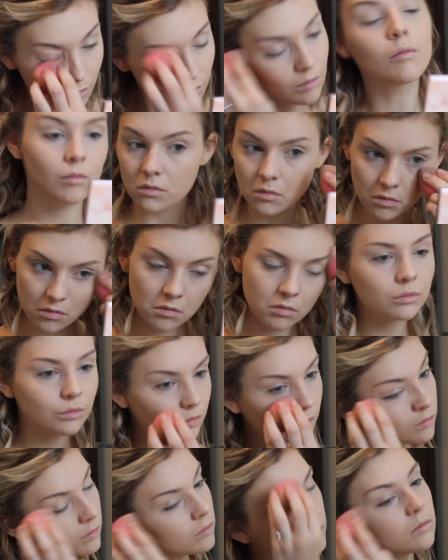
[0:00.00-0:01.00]
think I'll ever go
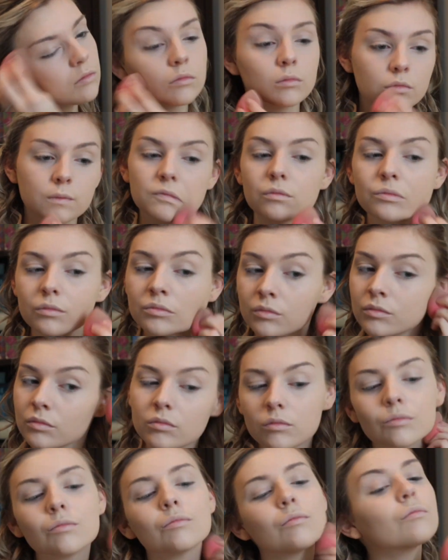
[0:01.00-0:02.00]
back to another concealer.
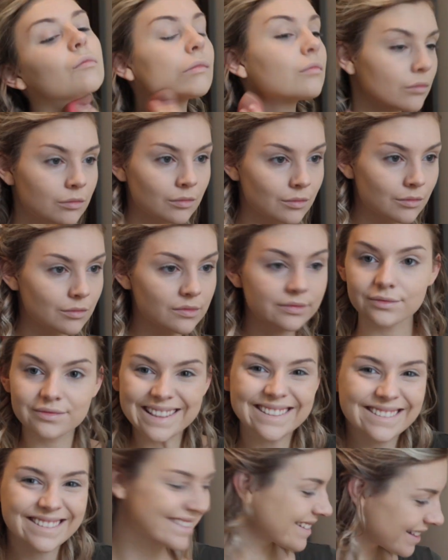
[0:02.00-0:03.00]
I just
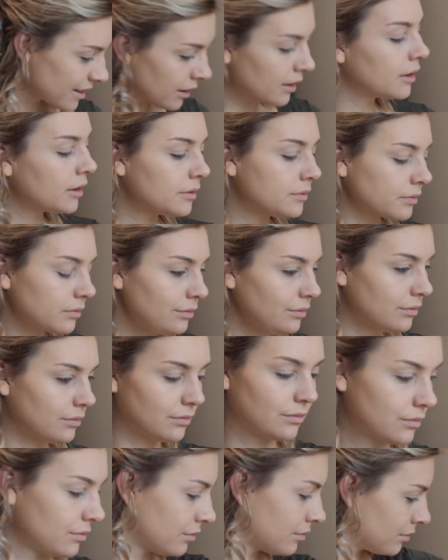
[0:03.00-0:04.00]
love it so
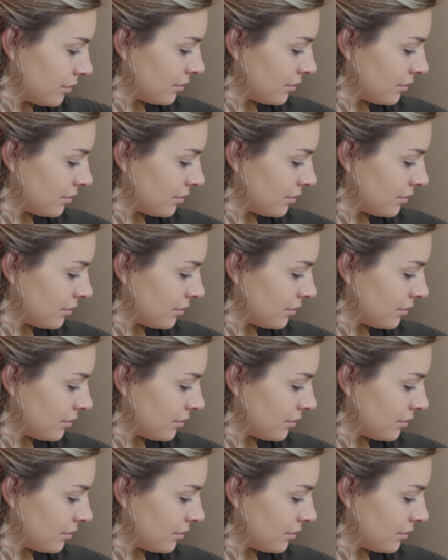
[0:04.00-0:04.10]
much.